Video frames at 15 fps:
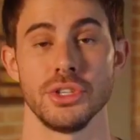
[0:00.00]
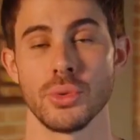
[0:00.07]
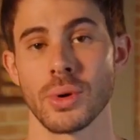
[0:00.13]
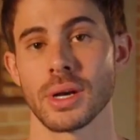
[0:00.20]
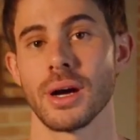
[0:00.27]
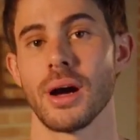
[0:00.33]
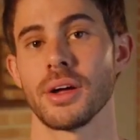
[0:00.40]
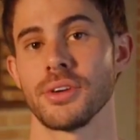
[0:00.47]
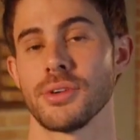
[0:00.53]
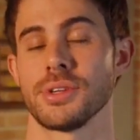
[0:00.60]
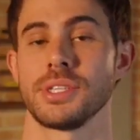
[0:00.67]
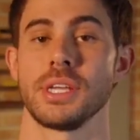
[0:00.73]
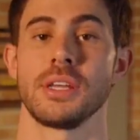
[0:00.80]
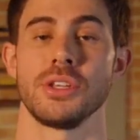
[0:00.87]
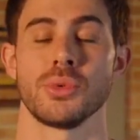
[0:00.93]
You wanna
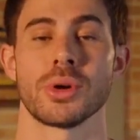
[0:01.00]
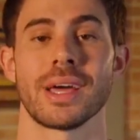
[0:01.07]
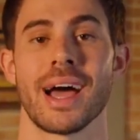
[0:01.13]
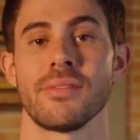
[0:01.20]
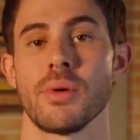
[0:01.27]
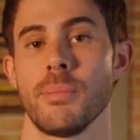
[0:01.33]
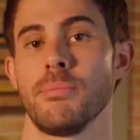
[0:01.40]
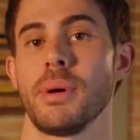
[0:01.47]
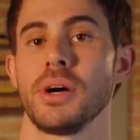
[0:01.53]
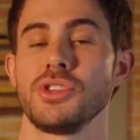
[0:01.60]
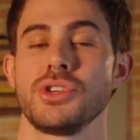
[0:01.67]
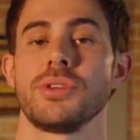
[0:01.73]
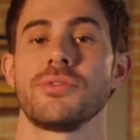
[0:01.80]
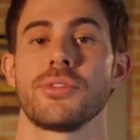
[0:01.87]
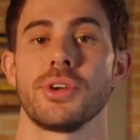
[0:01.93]
understand, you wanna have a
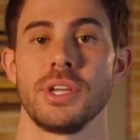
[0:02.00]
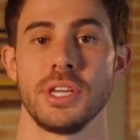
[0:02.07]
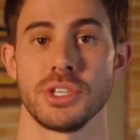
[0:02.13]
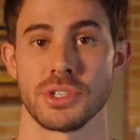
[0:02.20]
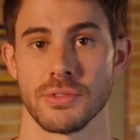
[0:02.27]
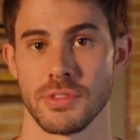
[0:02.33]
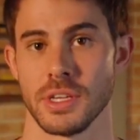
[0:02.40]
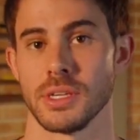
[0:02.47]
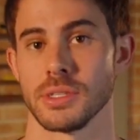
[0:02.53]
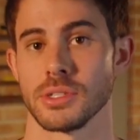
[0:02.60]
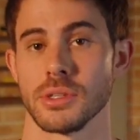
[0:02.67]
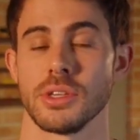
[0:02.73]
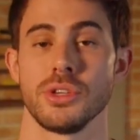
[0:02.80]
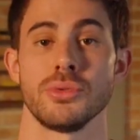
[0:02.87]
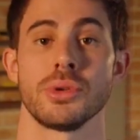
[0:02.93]
budget for each of these
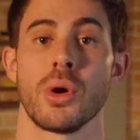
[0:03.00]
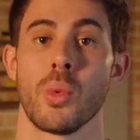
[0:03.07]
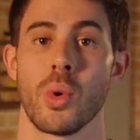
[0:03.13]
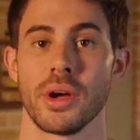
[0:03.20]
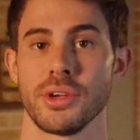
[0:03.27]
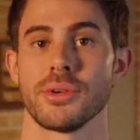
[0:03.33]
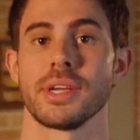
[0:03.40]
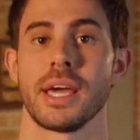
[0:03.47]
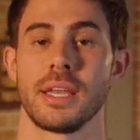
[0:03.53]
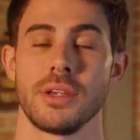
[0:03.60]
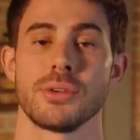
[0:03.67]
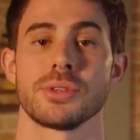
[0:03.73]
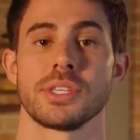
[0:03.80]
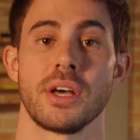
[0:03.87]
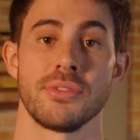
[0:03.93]
so that you know what you're getting
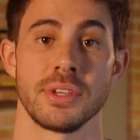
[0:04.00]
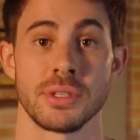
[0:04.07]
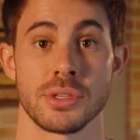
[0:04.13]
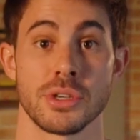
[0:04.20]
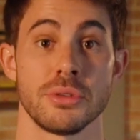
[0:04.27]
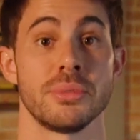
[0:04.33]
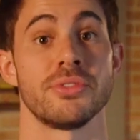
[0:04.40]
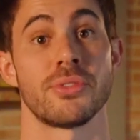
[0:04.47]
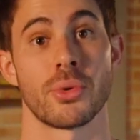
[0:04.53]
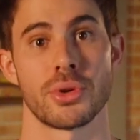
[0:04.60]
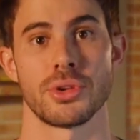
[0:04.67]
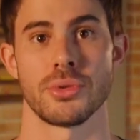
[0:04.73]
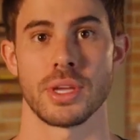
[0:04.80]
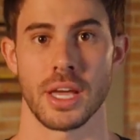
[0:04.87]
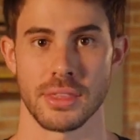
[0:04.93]
yourself into before
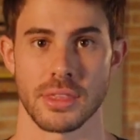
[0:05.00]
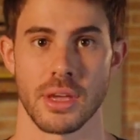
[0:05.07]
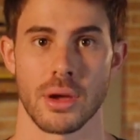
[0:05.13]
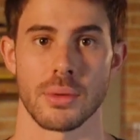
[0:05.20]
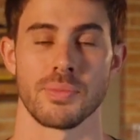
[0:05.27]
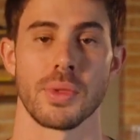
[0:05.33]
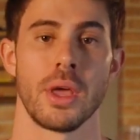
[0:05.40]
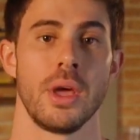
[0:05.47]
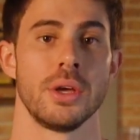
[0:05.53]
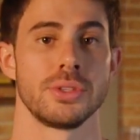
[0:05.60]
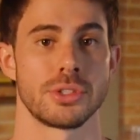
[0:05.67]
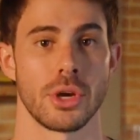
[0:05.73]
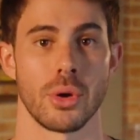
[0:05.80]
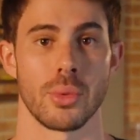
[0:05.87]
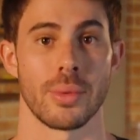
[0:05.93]
you get there.
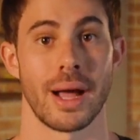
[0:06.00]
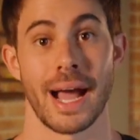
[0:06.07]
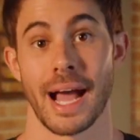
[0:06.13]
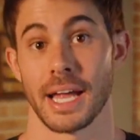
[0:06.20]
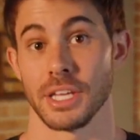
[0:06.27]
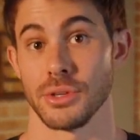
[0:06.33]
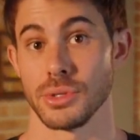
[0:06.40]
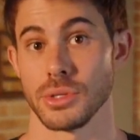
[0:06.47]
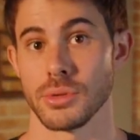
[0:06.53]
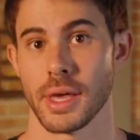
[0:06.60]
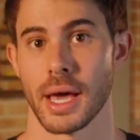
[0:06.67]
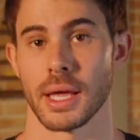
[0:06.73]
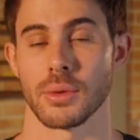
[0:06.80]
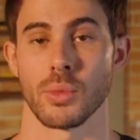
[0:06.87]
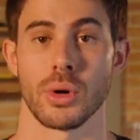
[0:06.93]
So, how do you do that?